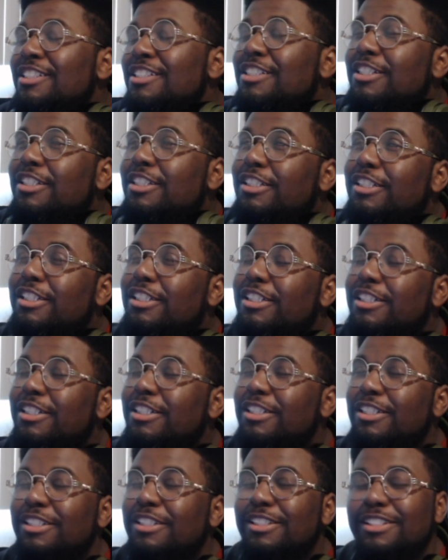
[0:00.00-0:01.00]

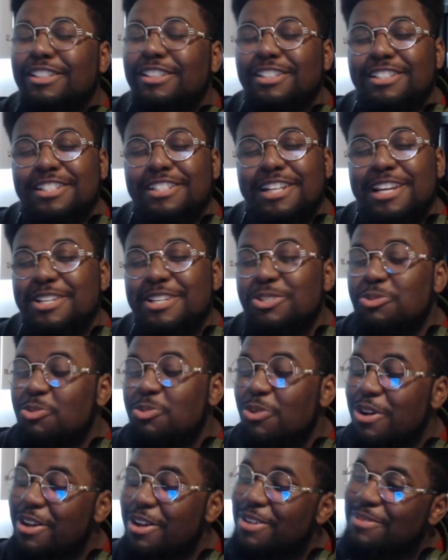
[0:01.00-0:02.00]
Oh, James
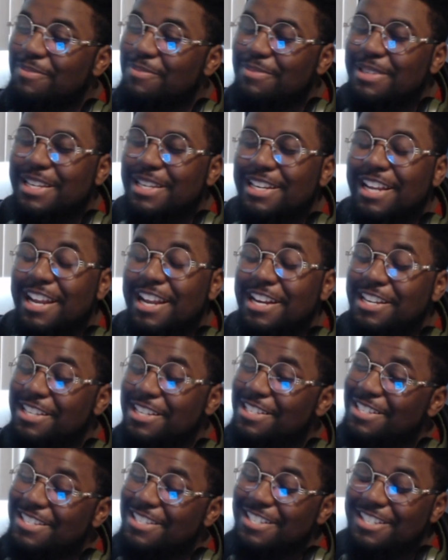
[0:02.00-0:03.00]
Wan, man, that
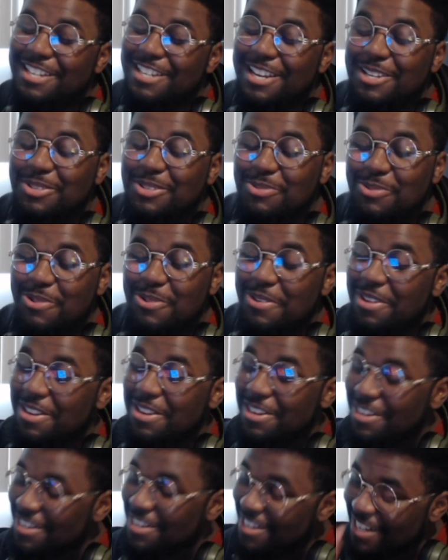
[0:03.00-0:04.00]
nigga James
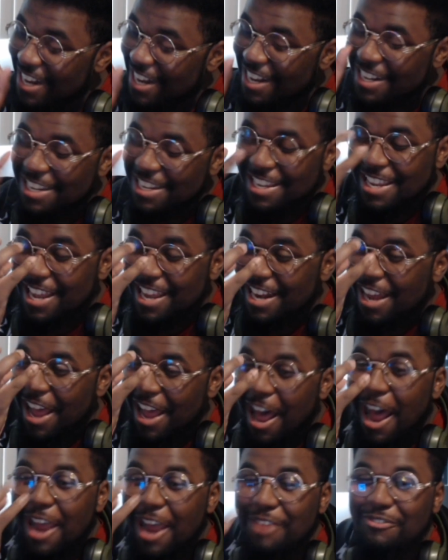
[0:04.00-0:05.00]
Wan, that nigga got an
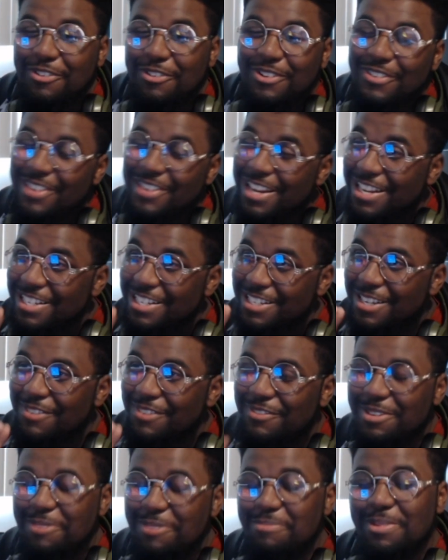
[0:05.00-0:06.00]
eye for
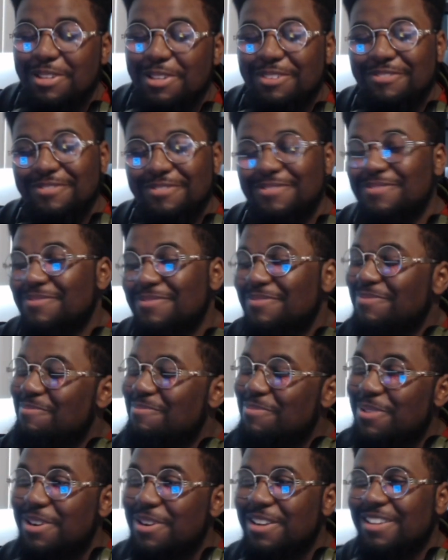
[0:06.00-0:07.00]
creativity,
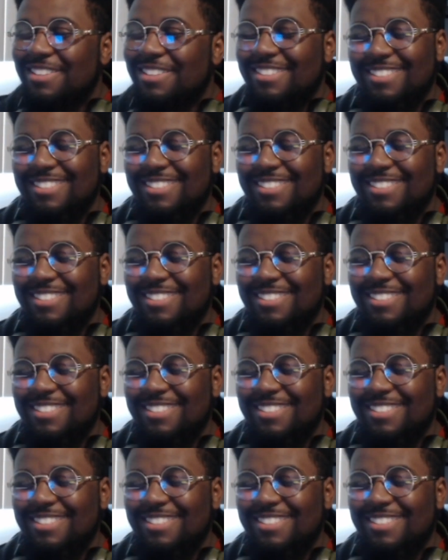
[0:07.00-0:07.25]
bruh.